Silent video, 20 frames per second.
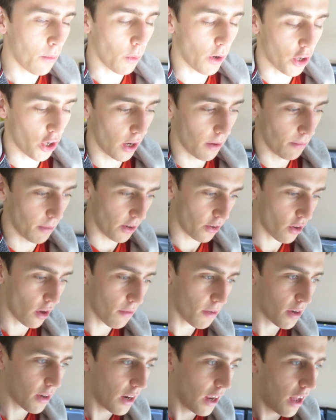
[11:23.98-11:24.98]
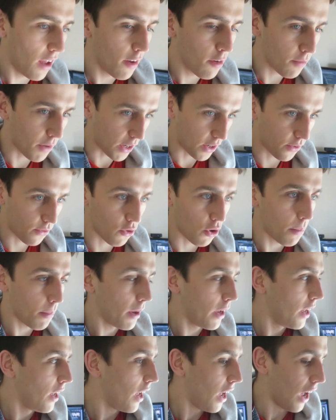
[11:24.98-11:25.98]
which I've discovered, fixed
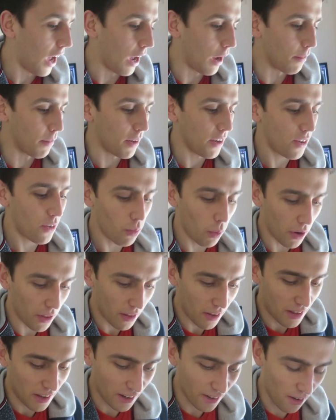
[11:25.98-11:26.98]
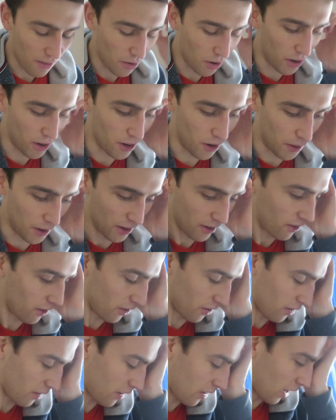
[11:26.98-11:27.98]
through. It's one of the things I've got to do, is
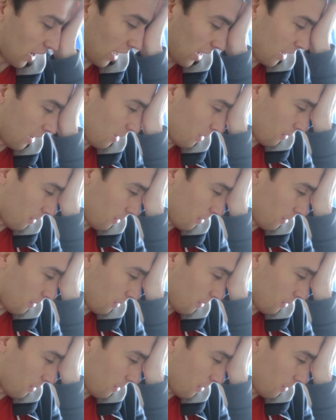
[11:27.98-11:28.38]
just kind